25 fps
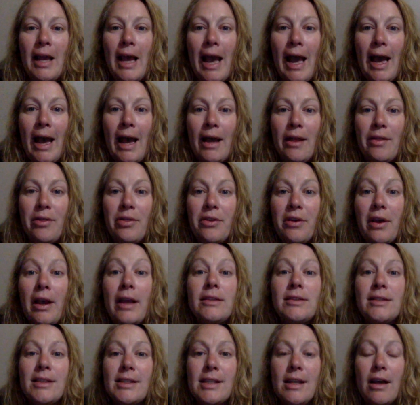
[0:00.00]
had
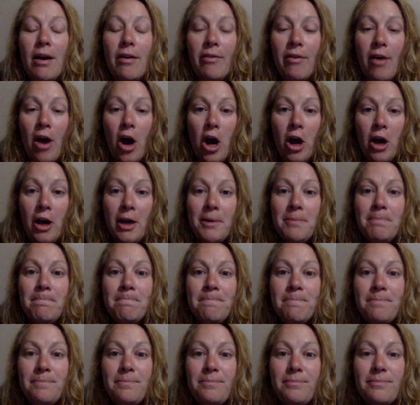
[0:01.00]
threatened self harm
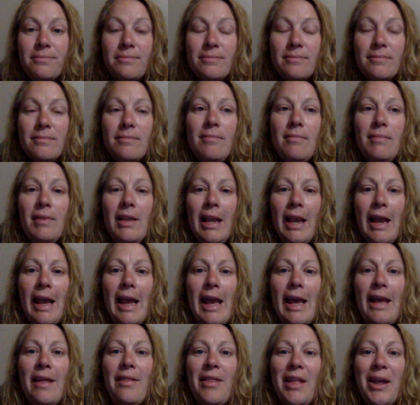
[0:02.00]

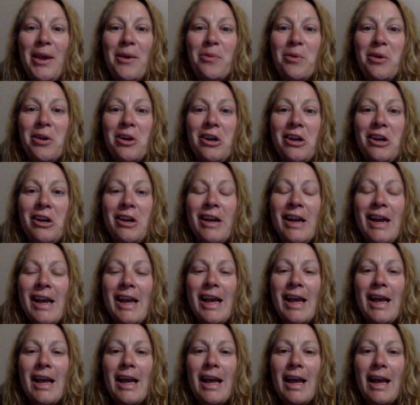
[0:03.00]
and they were
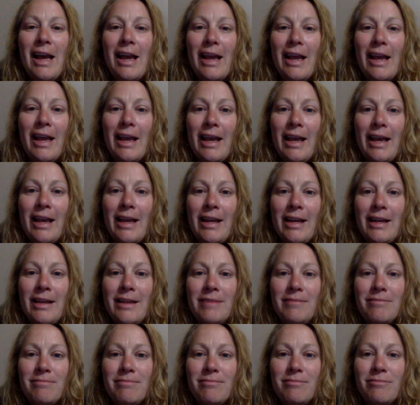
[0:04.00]

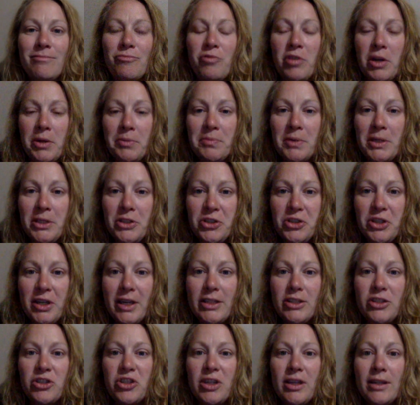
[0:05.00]
in room
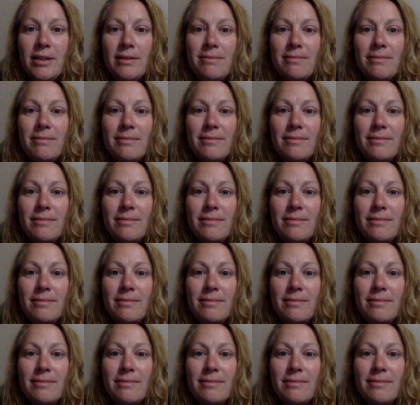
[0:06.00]
restriction.